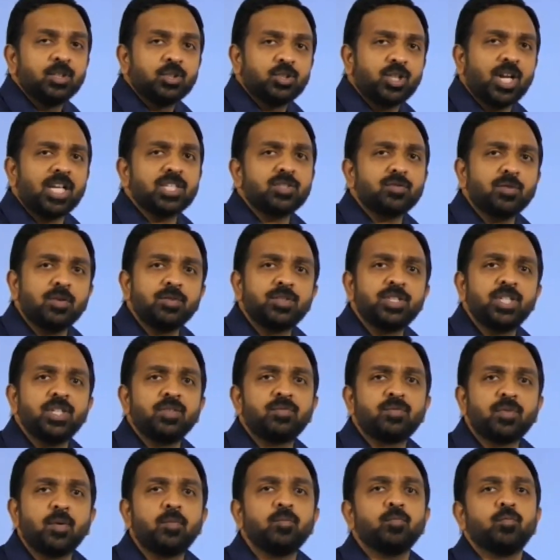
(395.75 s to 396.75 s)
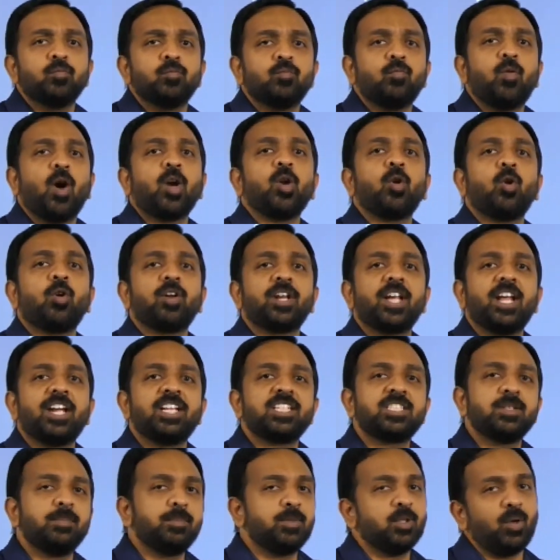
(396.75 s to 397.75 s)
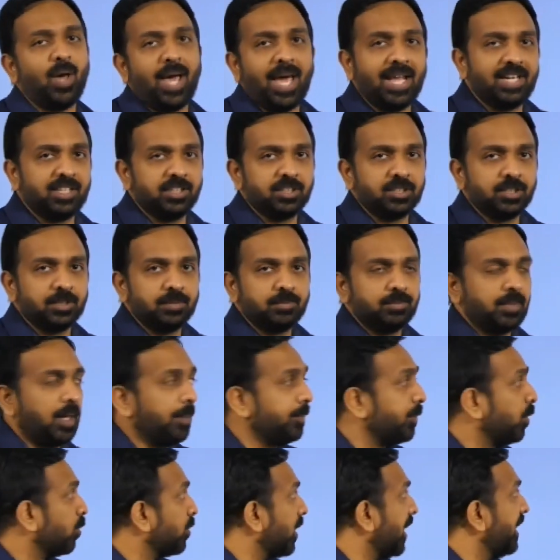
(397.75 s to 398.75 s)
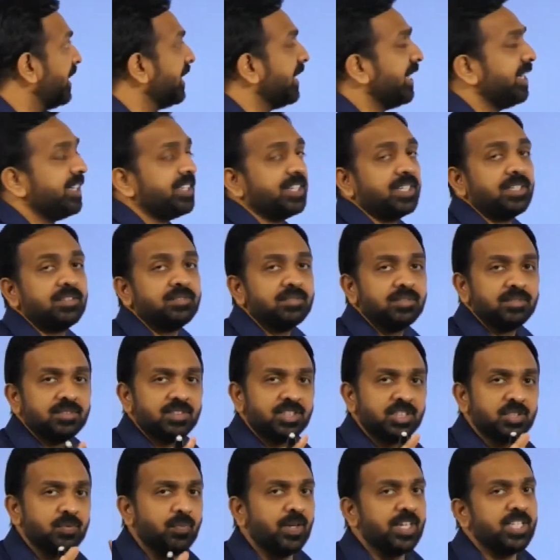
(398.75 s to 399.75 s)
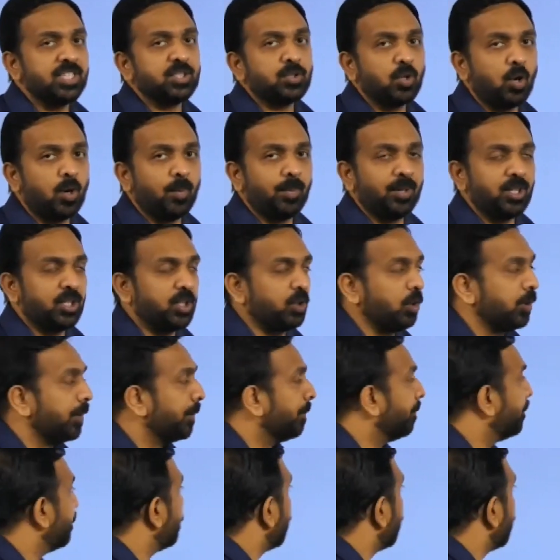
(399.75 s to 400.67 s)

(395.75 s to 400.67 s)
Transfer gene from one organism to another. I'm not writing it here. This is a very common term.